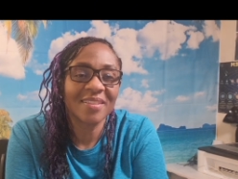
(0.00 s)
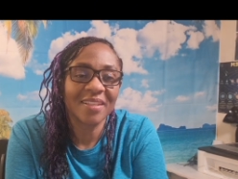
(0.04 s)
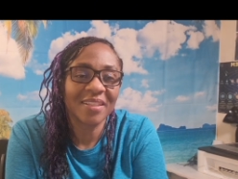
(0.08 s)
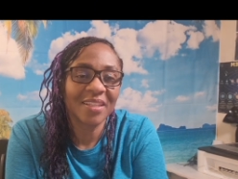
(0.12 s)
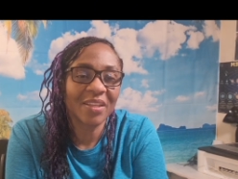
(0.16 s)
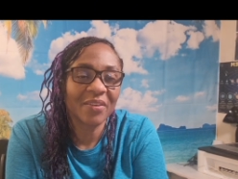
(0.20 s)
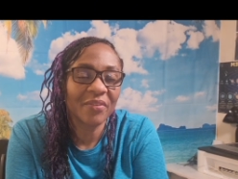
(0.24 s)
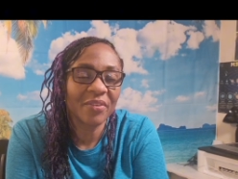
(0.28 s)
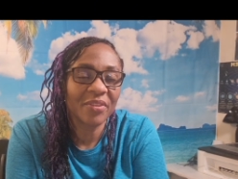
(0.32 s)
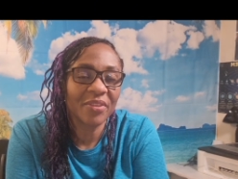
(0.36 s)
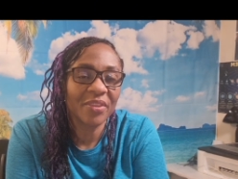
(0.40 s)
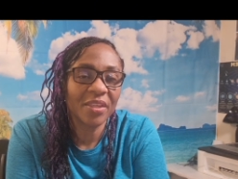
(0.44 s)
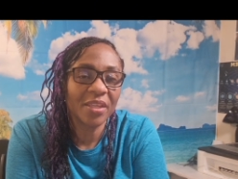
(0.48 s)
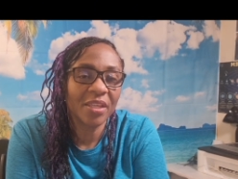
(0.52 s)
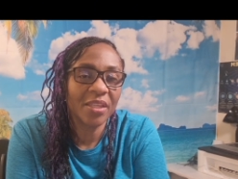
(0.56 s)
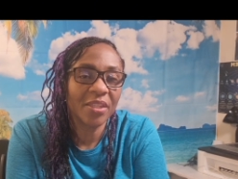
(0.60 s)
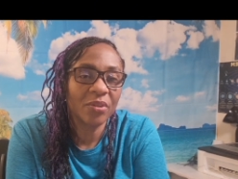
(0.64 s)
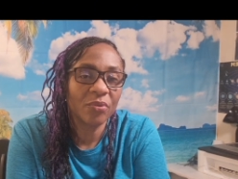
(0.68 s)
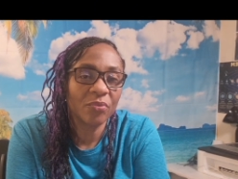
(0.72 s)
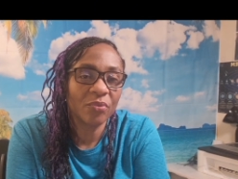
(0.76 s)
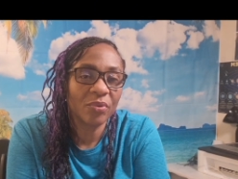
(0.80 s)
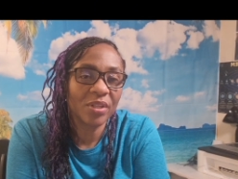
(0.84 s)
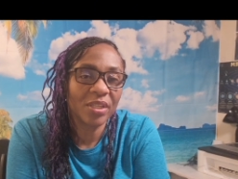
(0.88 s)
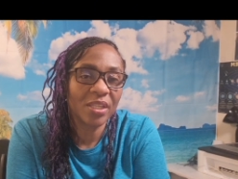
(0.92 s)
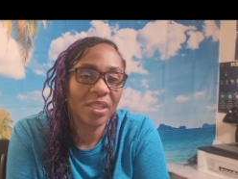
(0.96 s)
Not everything in
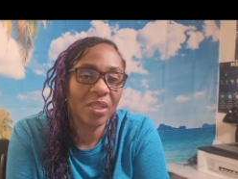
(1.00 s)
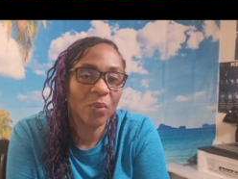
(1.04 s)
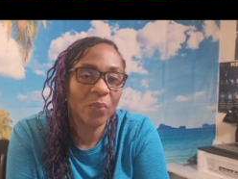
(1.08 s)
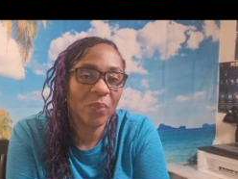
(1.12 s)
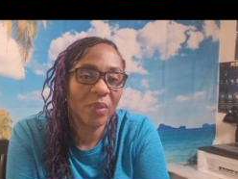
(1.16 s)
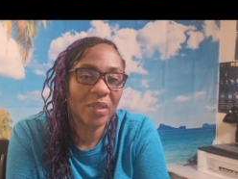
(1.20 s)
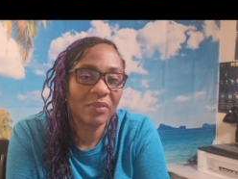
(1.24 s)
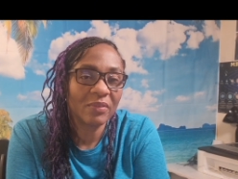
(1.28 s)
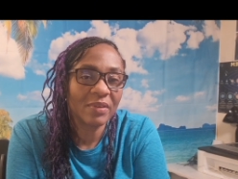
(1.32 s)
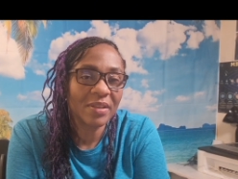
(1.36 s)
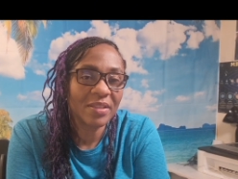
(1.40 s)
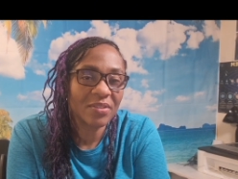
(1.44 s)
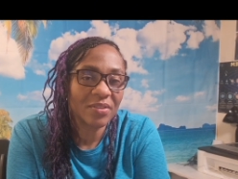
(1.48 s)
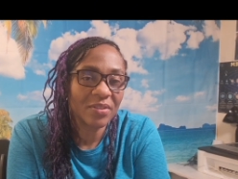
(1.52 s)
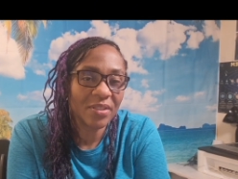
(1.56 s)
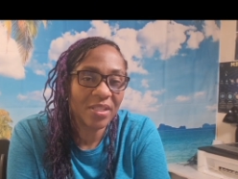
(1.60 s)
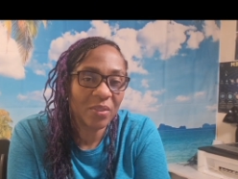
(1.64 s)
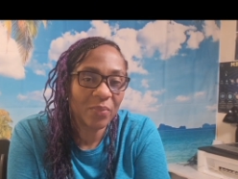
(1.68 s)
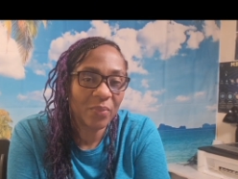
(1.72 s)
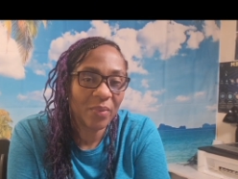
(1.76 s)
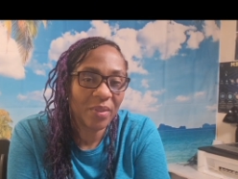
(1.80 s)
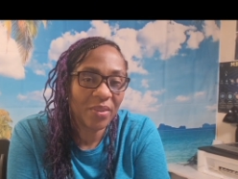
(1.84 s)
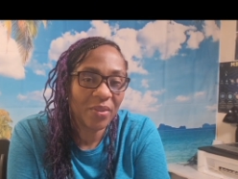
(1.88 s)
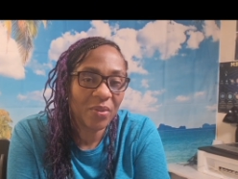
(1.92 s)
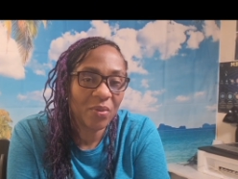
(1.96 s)
the reading will
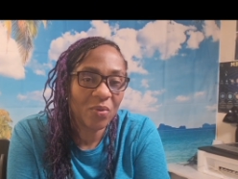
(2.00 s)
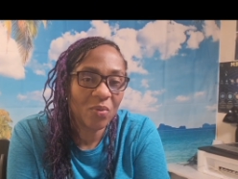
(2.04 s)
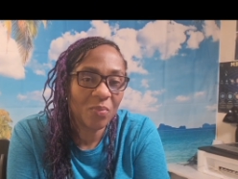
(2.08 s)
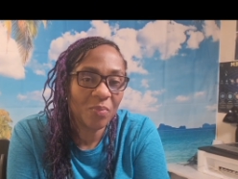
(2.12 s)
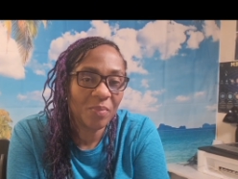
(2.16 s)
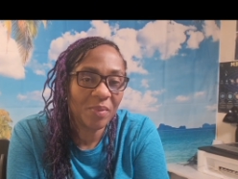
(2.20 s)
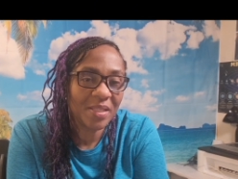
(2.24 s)
resonate with you.